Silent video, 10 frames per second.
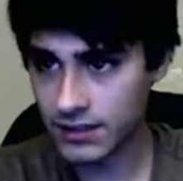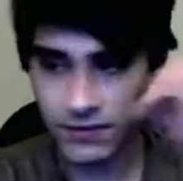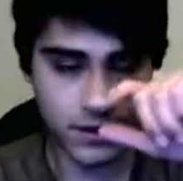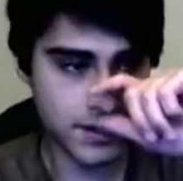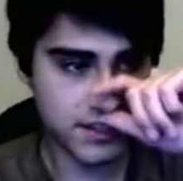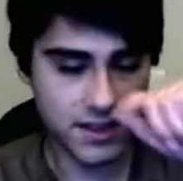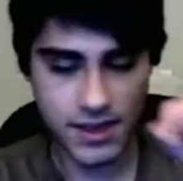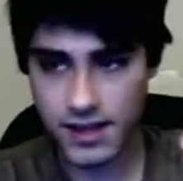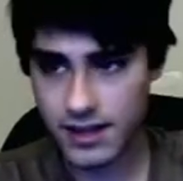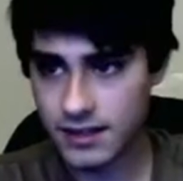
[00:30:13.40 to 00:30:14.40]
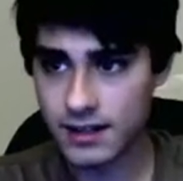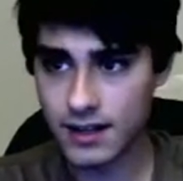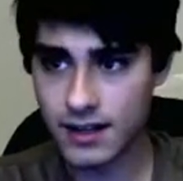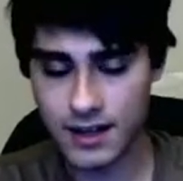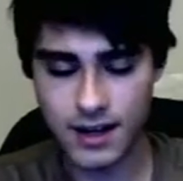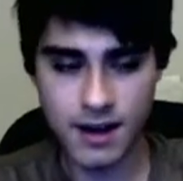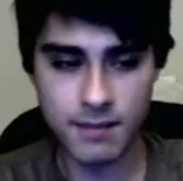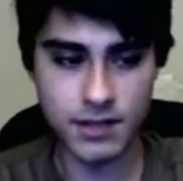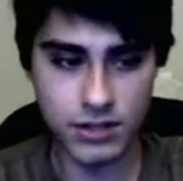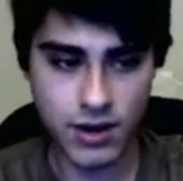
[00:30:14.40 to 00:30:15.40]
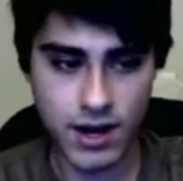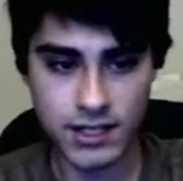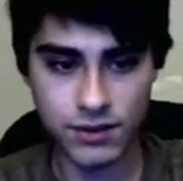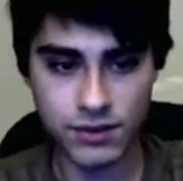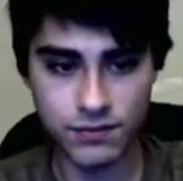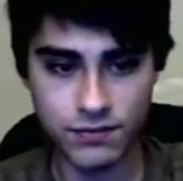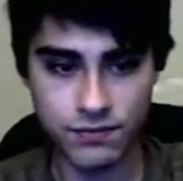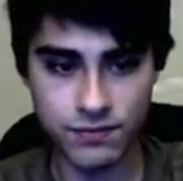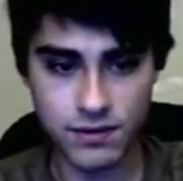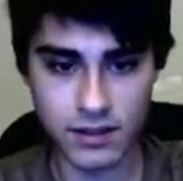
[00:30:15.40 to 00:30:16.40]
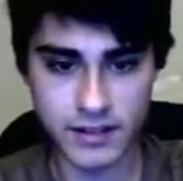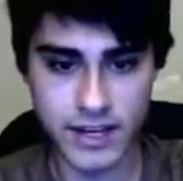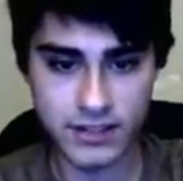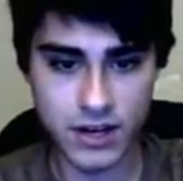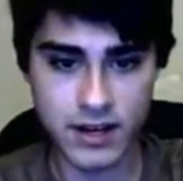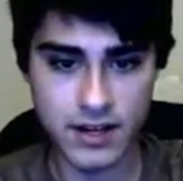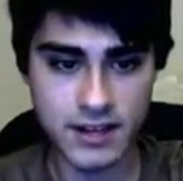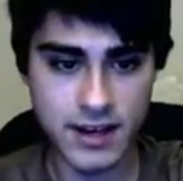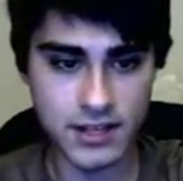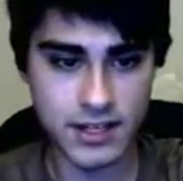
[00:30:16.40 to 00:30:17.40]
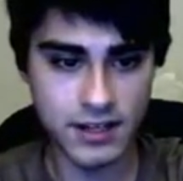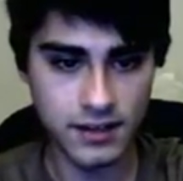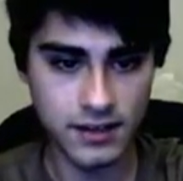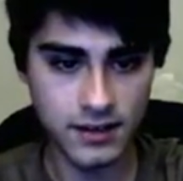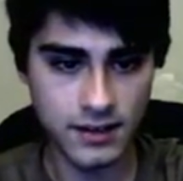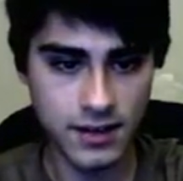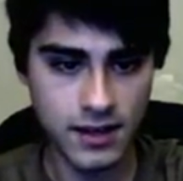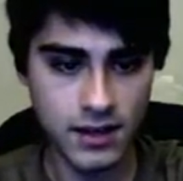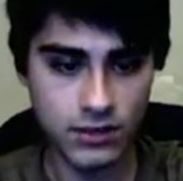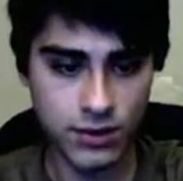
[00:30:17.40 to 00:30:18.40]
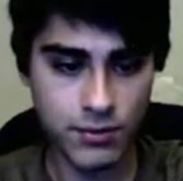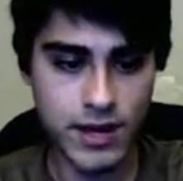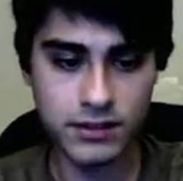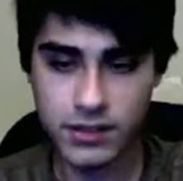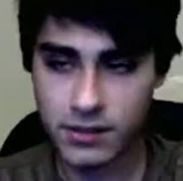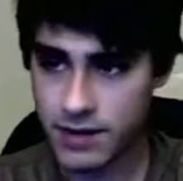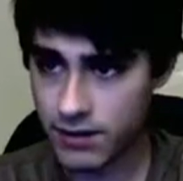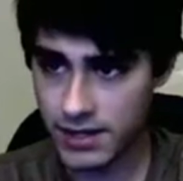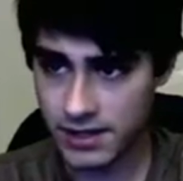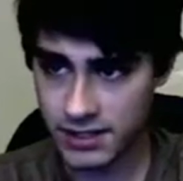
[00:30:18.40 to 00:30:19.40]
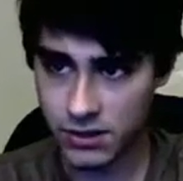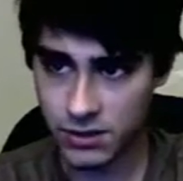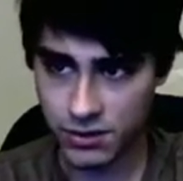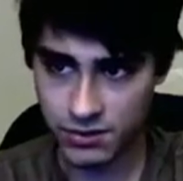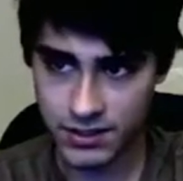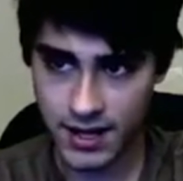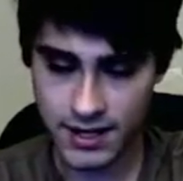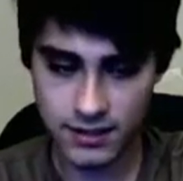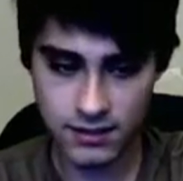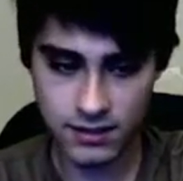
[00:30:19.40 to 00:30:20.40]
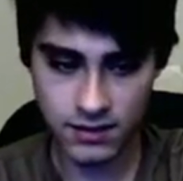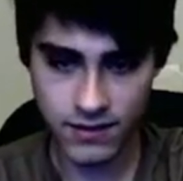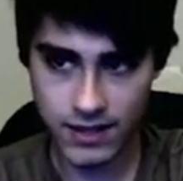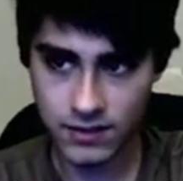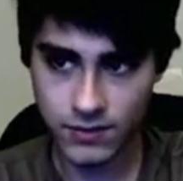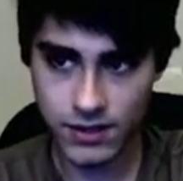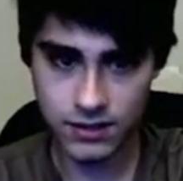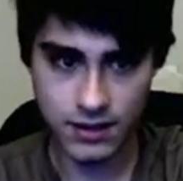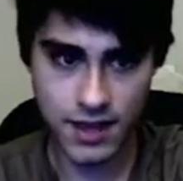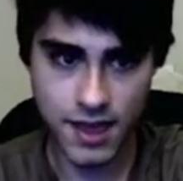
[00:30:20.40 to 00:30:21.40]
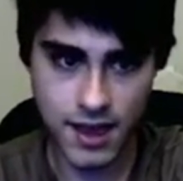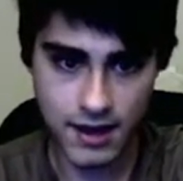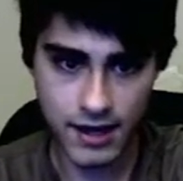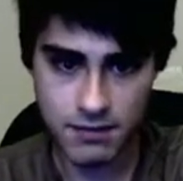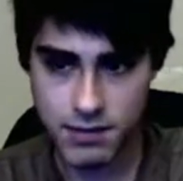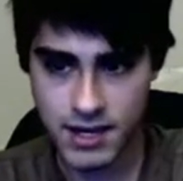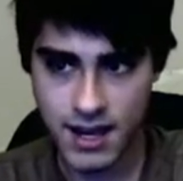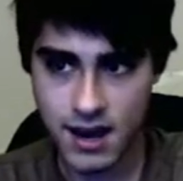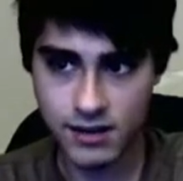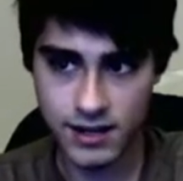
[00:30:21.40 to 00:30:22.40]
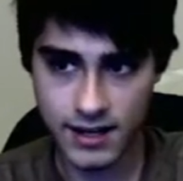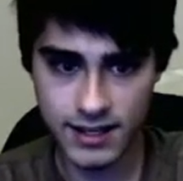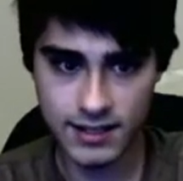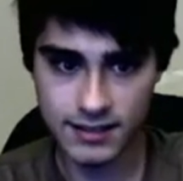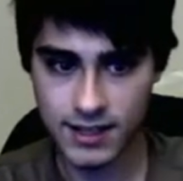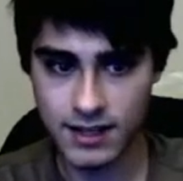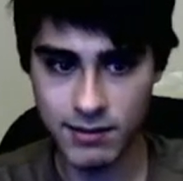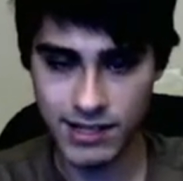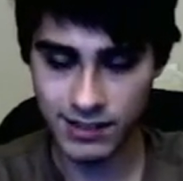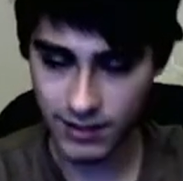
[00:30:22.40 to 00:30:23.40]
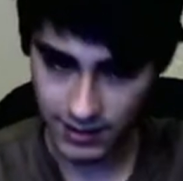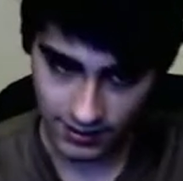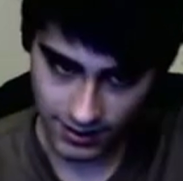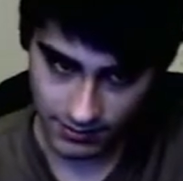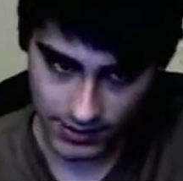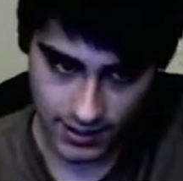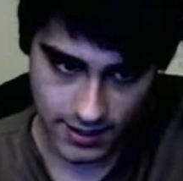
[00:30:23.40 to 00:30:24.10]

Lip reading: isn't, then I'm going to try to kill the laser guard that's out here. So I wait a little bit. I wait like 2 or 3 seconds in the vents first, and then I peek out and I hit Z basically at the same time.